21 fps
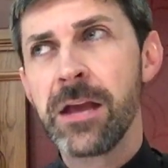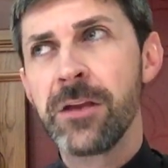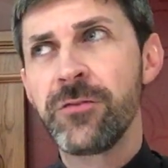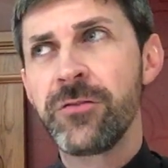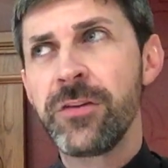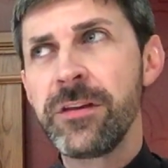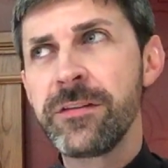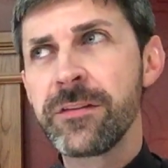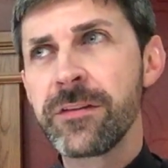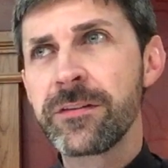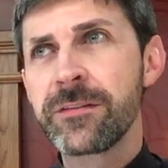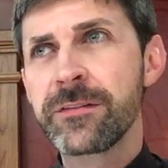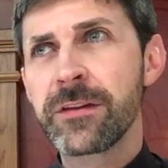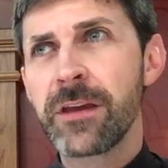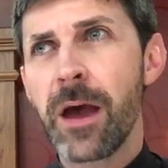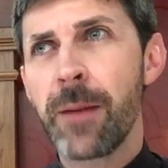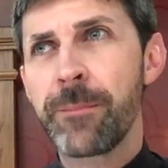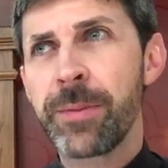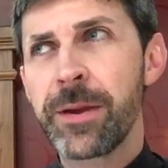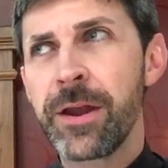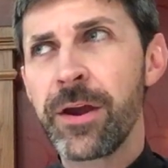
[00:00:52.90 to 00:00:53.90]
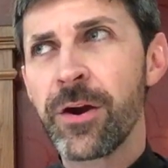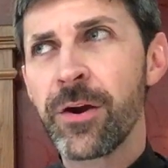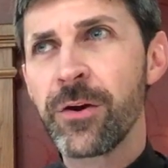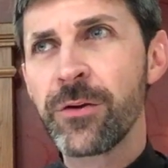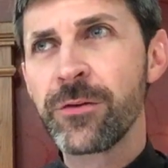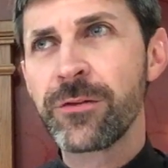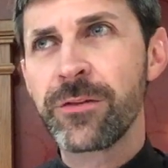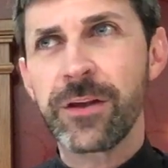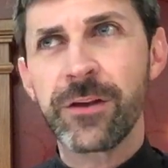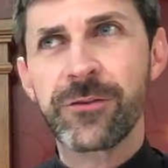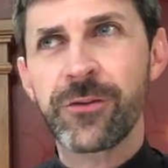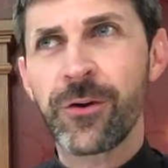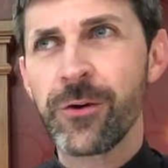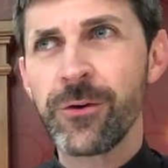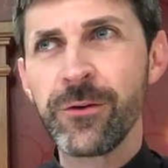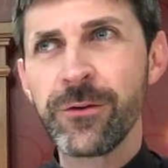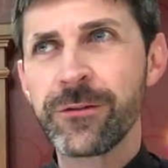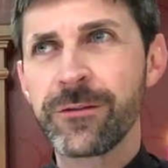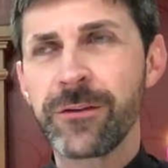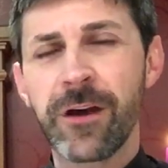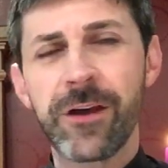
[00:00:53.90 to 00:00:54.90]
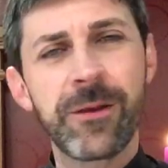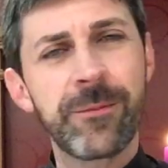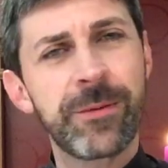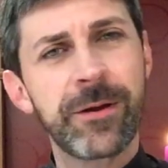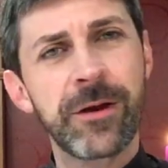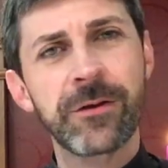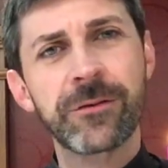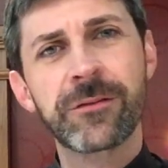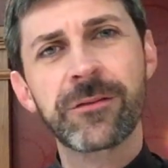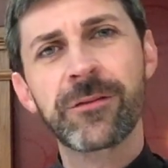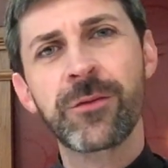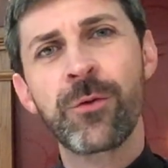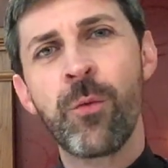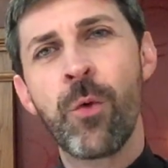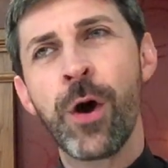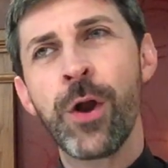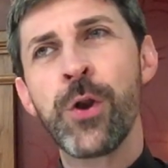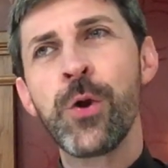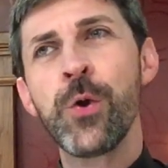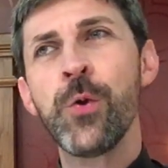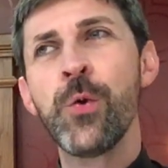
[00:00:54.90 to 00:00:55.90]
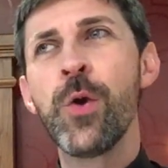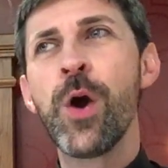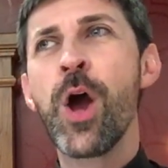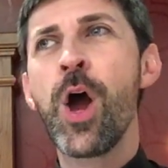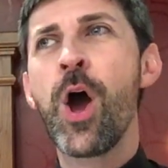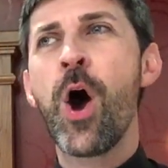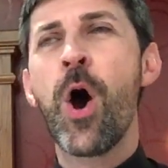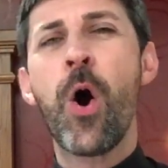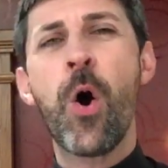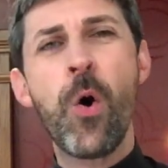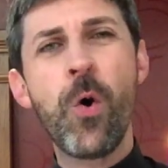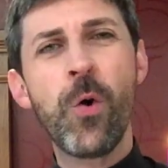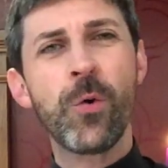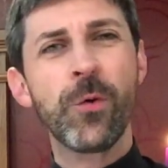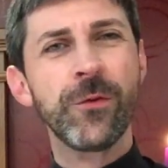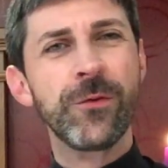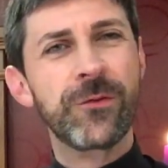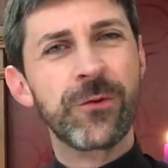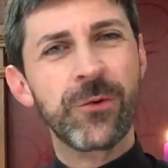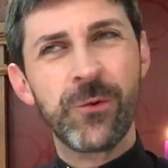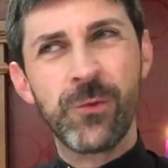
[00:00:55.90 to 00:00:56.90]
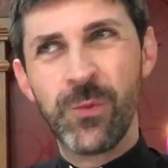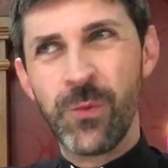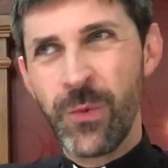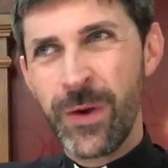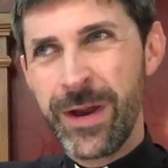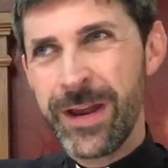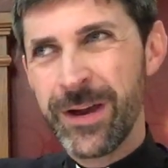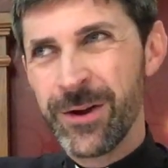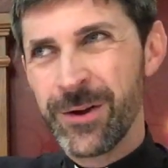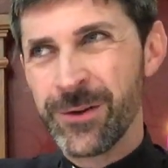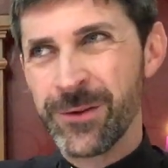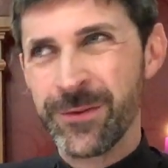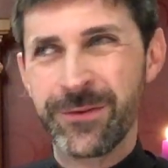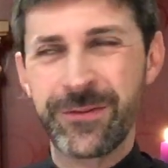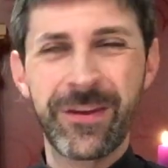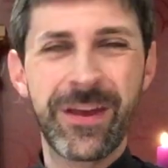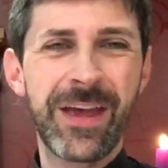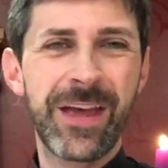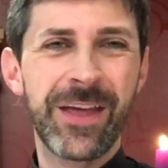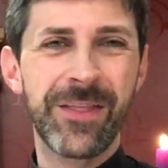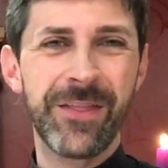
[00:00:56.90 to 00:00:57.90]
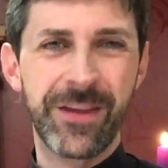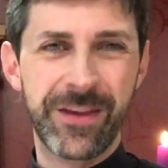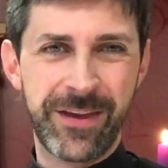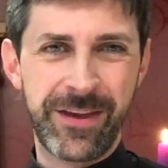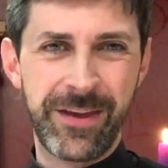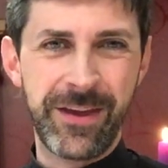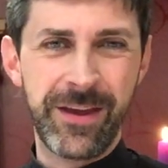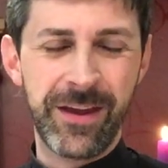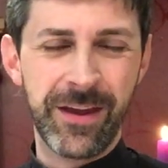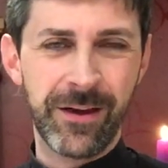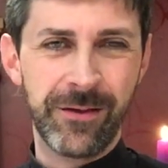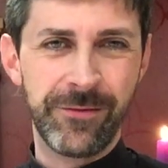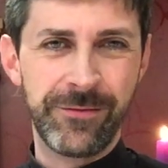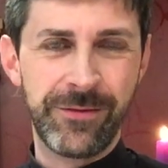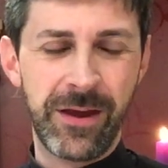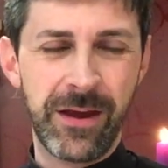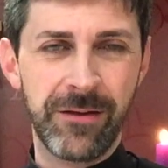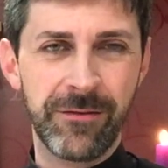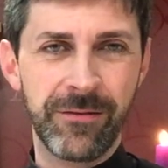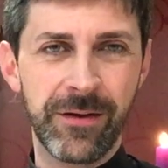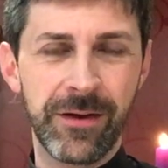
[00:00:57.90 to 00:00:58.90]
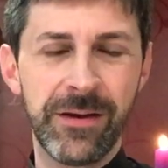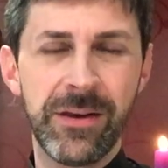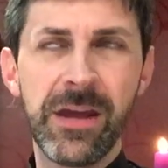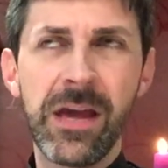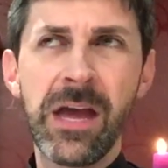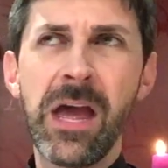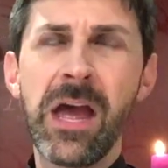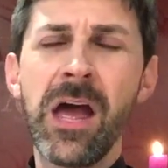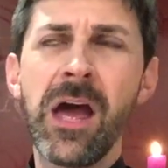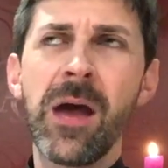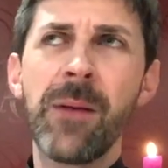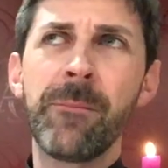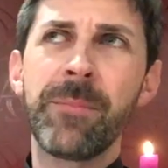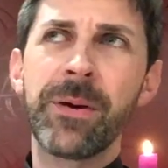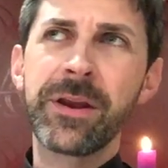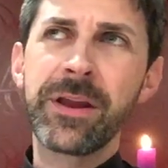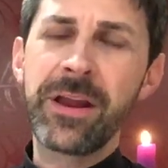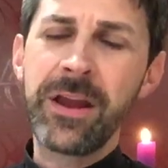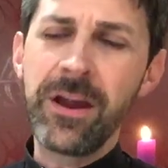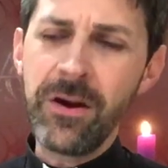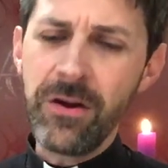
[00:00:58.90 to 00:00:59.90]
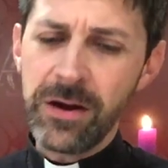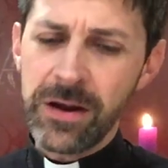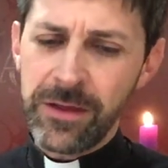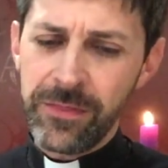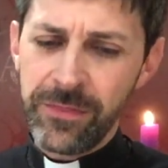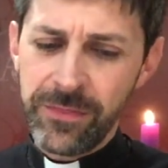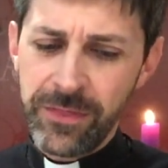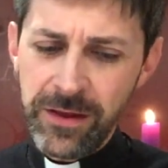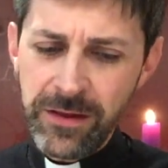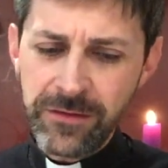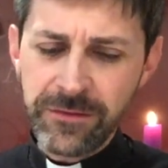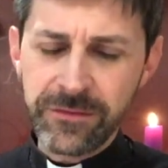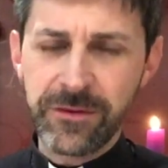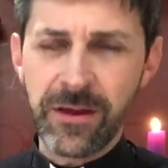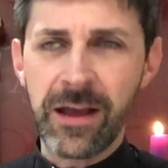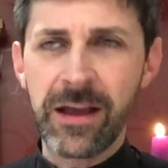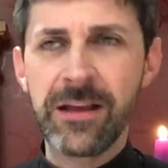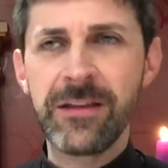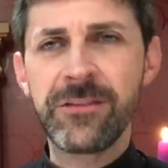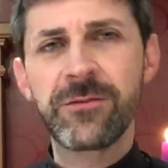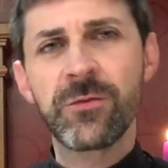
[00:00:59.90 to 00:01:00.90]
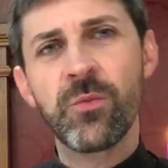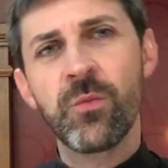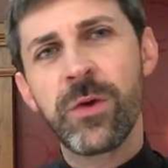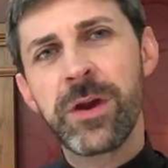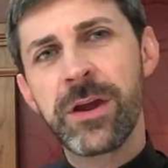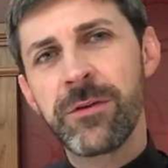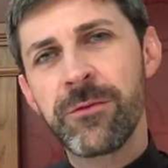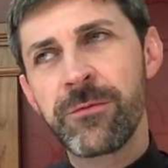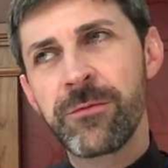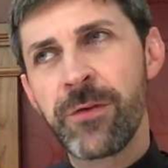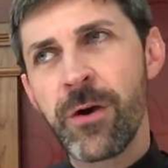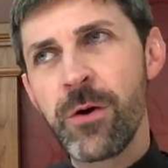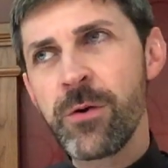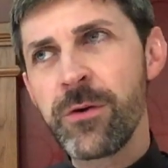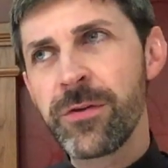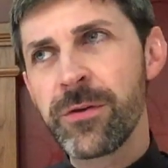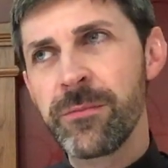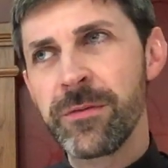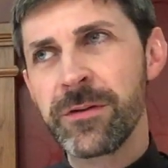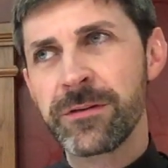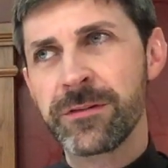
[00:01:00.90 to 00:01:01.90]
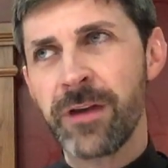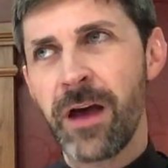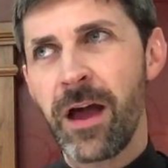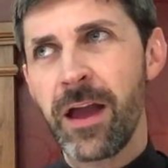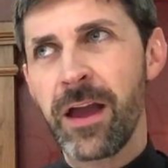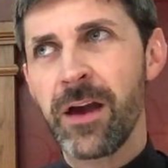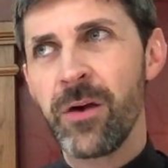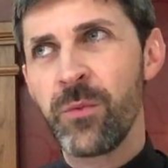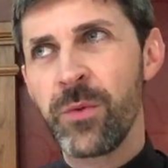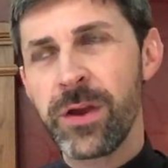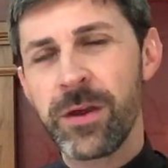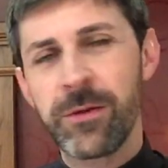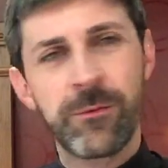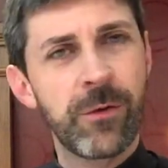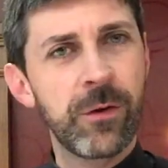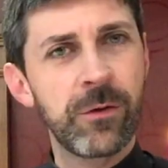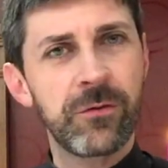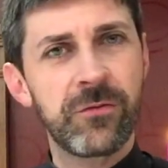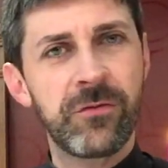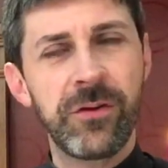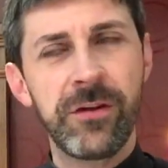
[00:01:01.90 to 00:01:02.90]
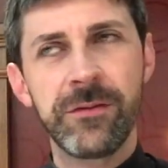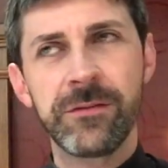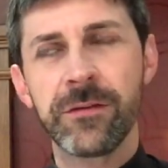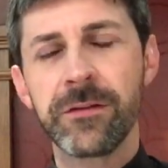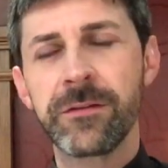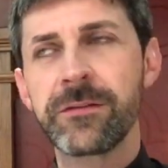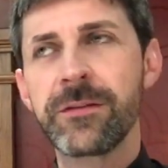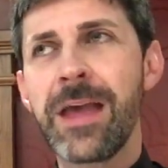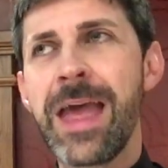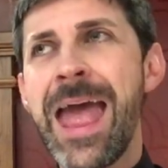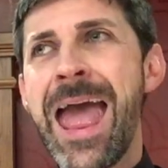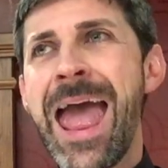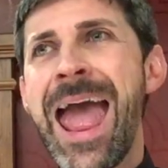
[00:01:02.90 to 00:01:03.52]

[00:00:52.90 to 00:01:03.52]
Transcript: Jesus appears, the eternal Son appears as the one who holds, who wields the key of David. But here in these days, we invoke the Messiah, we invoke Jesus